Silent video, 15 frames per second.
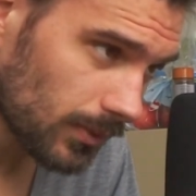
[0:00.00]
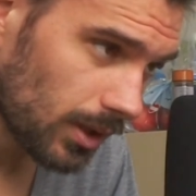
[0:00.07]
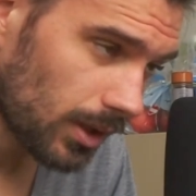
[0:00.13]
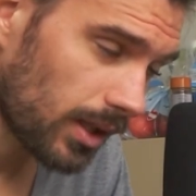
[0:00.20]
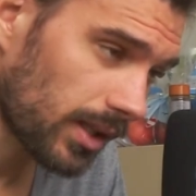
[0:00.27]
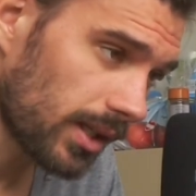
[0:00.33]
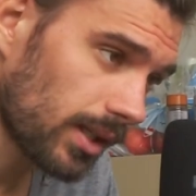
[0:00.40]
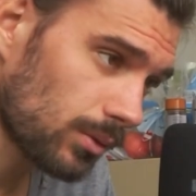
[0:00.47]

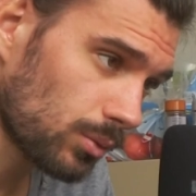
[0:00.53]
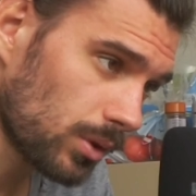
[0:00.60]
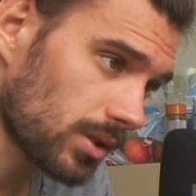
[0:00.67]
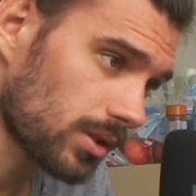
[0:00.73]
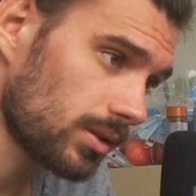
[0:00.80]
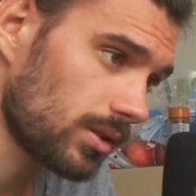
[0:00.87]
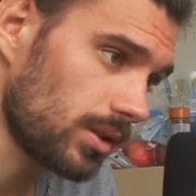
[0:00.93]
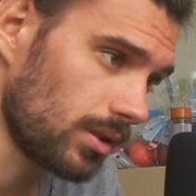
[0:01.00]
again
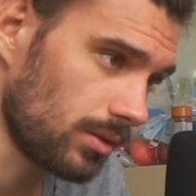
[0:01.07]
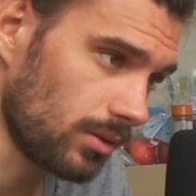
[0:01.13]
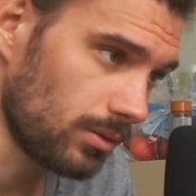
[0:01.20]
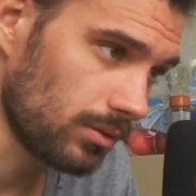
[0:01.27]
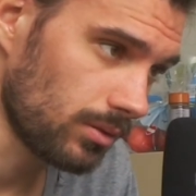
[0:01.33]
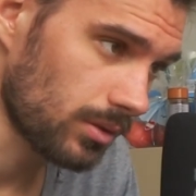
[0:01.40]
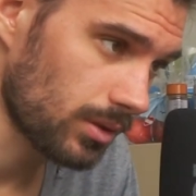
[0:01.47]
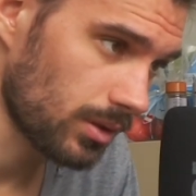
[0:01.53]
risked
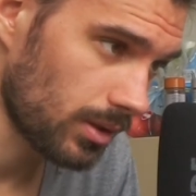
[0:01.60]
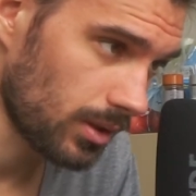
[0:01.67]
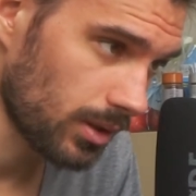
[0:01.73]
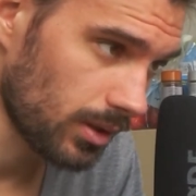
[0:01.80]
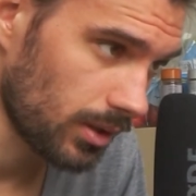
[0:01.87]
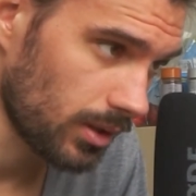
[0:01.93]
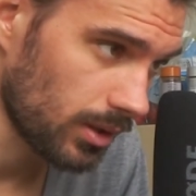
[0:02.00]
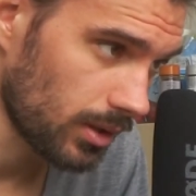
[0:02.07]
€10
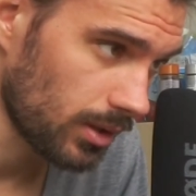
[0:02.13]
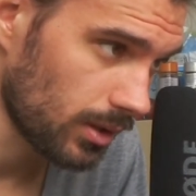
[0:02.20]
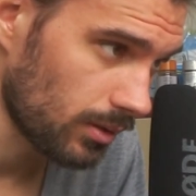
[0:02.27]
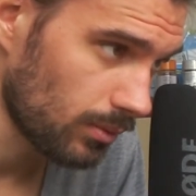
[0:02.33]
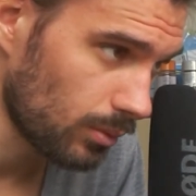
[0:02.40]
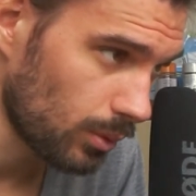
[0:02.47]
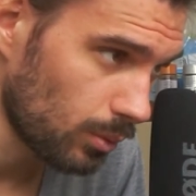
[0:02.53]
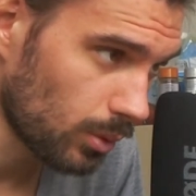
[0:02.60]
and
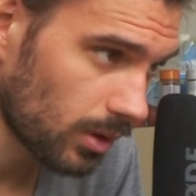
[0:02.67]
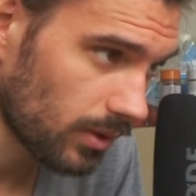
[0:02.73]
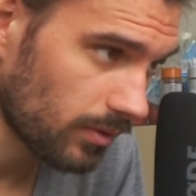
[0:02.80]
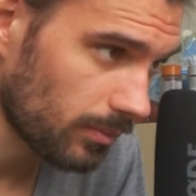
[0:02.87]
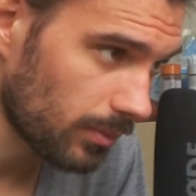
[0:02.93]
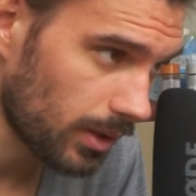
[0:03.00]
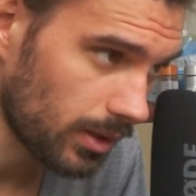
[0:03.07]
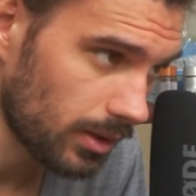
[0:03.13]
we would have
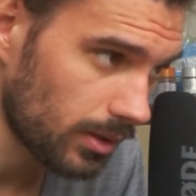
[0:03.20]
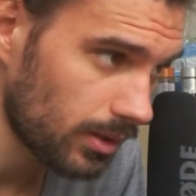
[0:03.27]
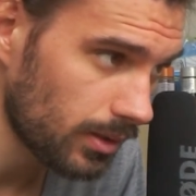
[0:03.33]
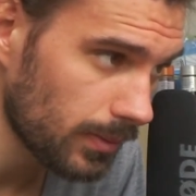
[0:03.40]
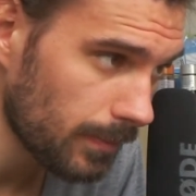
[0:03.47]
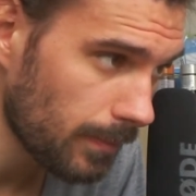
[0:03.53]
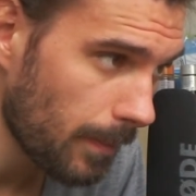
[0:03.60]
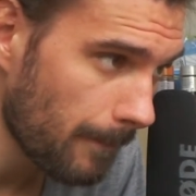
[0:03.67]
made
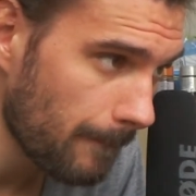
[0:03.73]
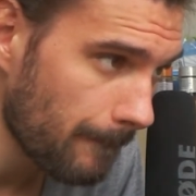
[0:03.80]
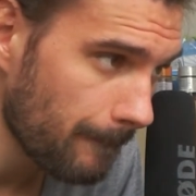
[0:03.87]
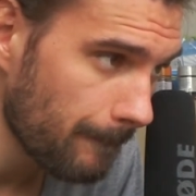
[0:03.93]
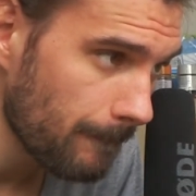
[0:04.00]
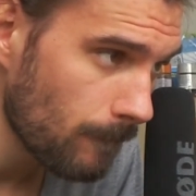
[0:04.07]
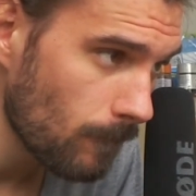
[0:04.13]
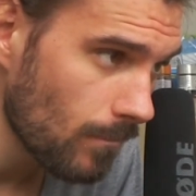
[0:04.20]

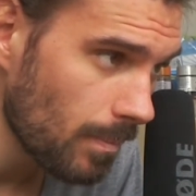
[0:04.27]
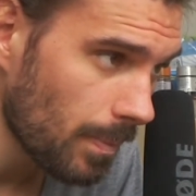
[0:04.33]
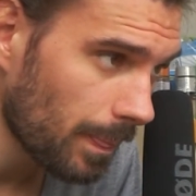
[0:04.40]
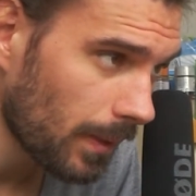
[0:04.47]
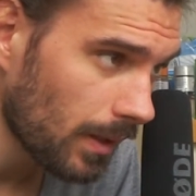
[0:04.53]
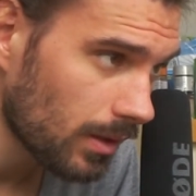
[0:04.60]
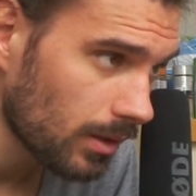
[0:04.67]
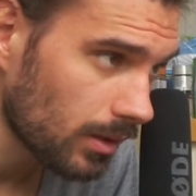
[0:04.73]

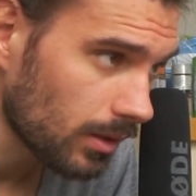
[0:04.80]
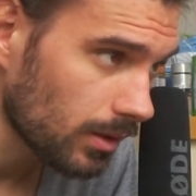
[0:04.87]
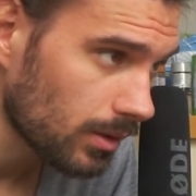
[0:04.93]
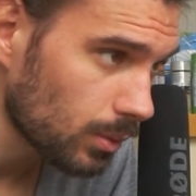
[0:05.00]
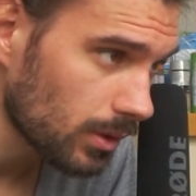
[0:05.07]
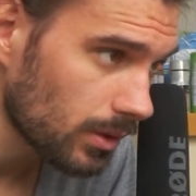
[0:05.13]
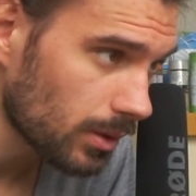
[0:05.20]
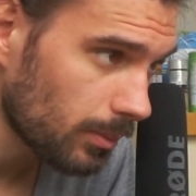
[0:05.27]

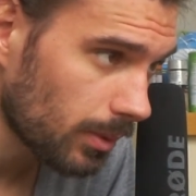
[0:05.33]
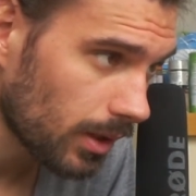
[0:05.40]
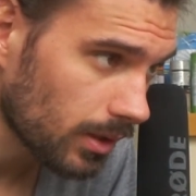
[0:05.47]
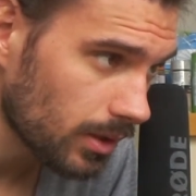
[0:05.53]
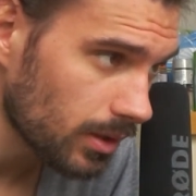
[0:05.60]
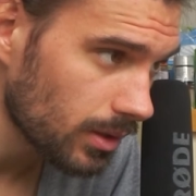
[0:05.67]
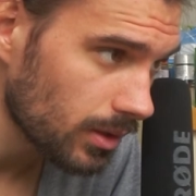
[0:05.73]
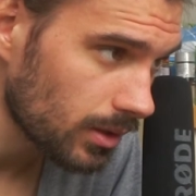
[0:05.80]

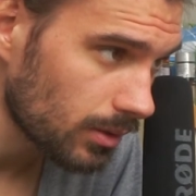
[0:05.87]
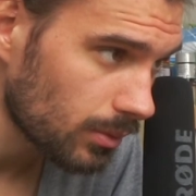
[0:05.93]
$20